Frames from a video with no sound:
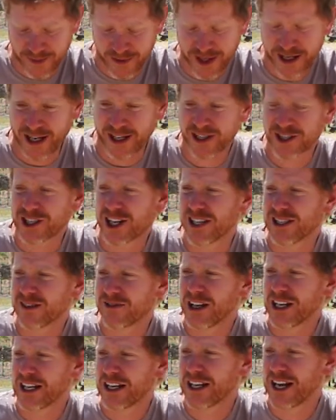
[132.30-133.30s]
the next chance
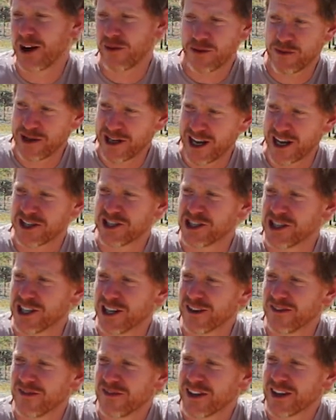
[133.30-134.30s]
of getting it out will be next year.
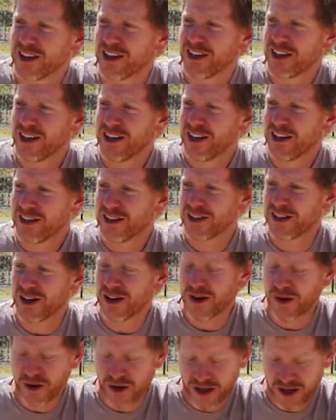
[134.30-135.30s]

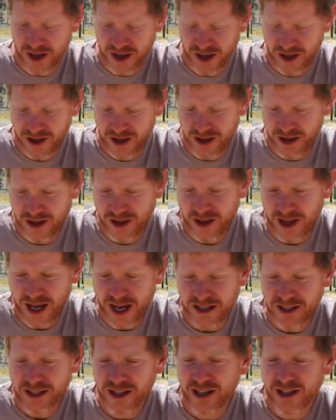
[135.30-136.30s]
So the
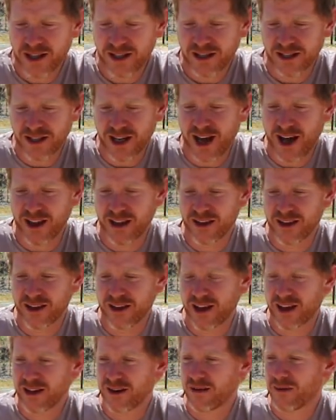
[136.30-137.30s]
idea is not
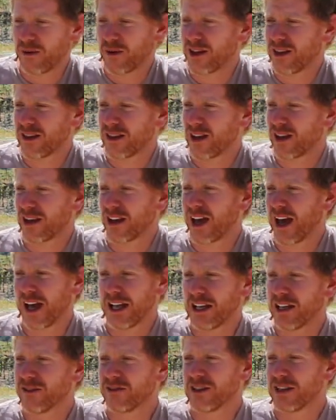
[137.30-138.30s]
that we think
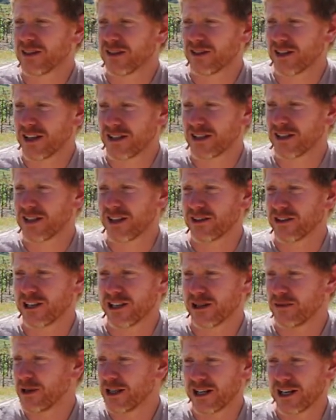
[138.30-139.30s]
any of these are necessarily
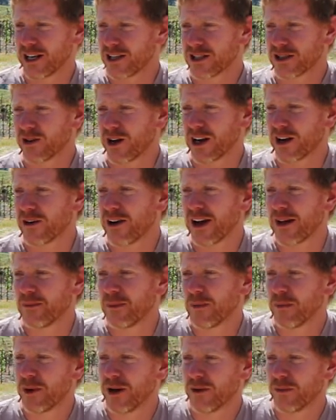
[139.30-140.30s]
going to be the next great grape,
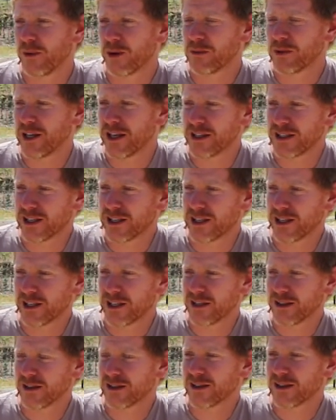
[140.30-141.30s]
but we're planting
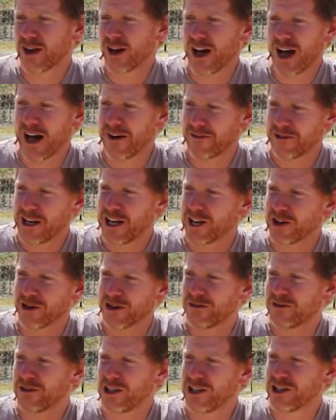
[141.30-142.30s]
half an acre
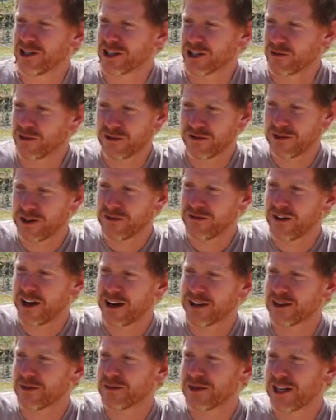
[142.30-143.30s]
of each, and we're
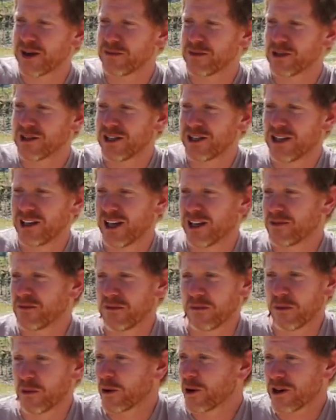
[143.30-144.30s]
vinifying them separately, and
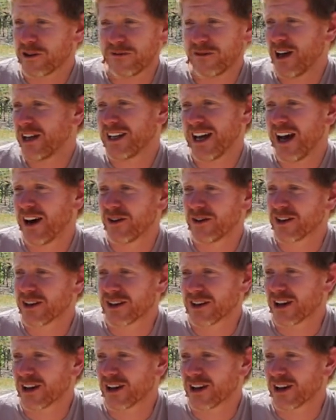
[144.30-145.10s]
we're going to find out.